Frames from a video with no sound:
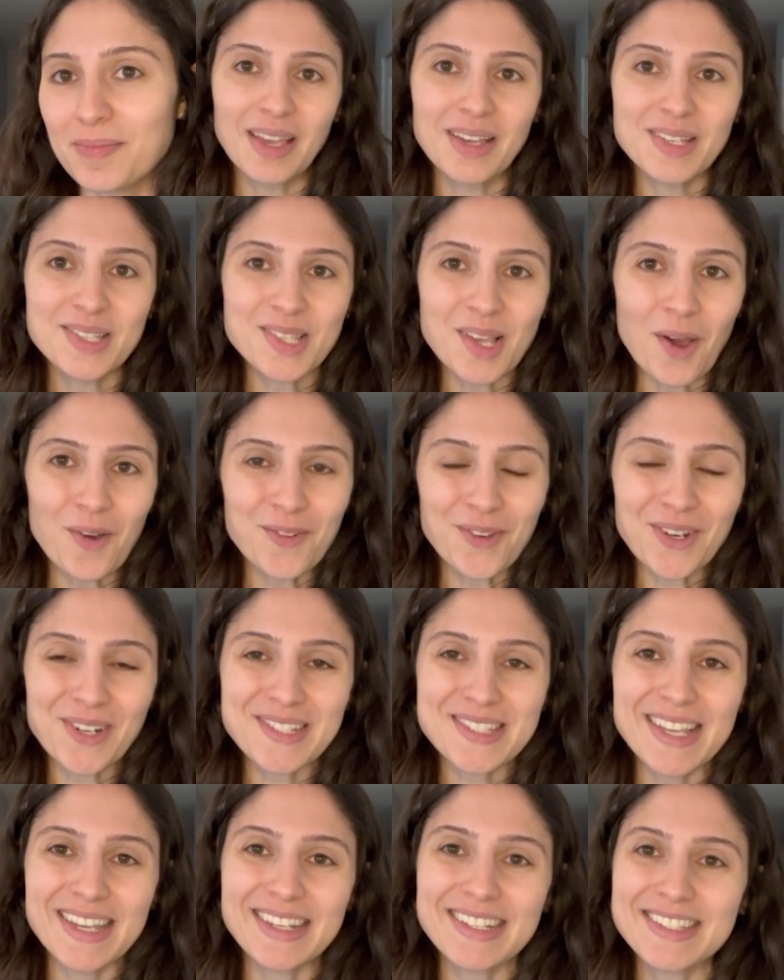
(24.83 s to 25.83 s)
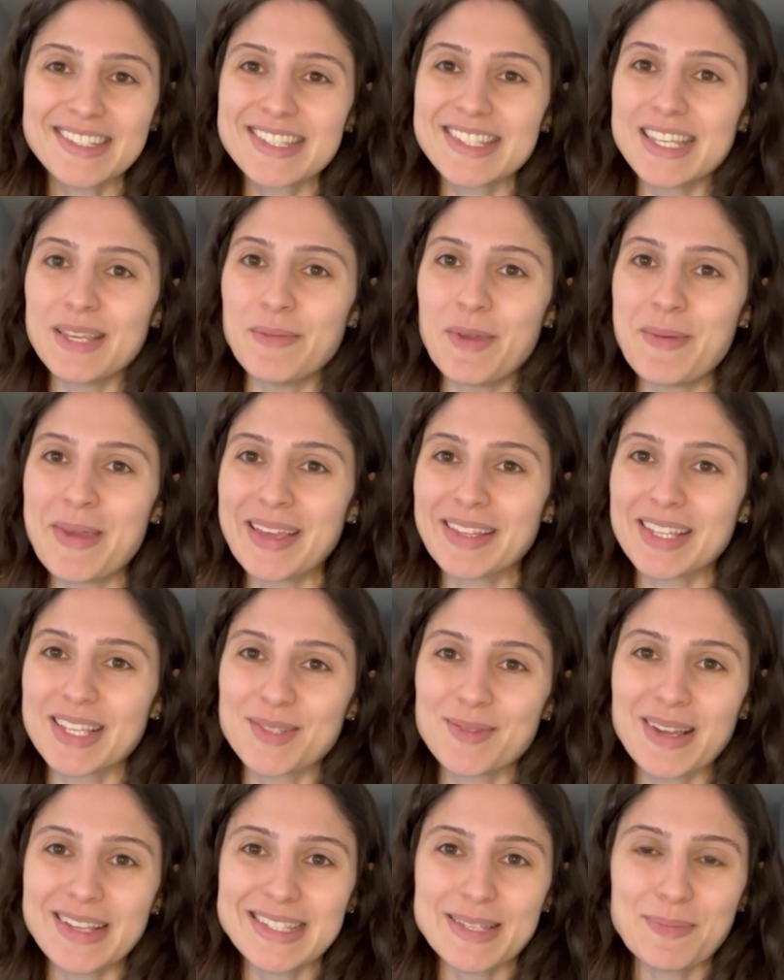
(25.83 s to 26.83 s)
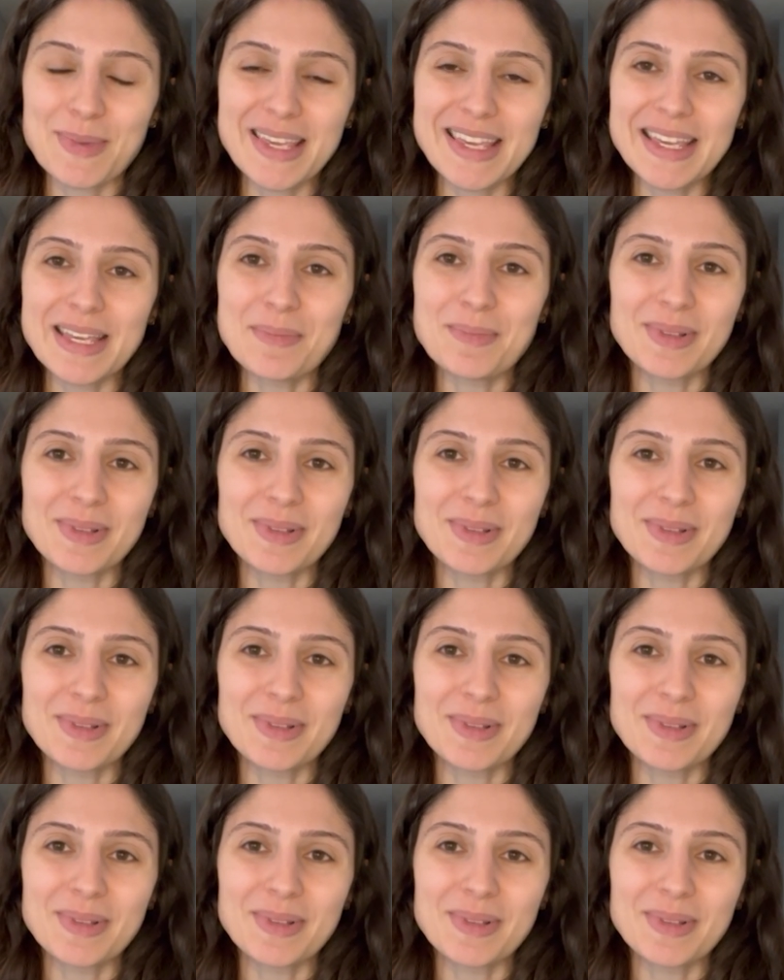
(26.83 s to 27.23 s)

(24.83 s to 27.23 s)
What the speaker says: So if you're excited to see me make this recipe,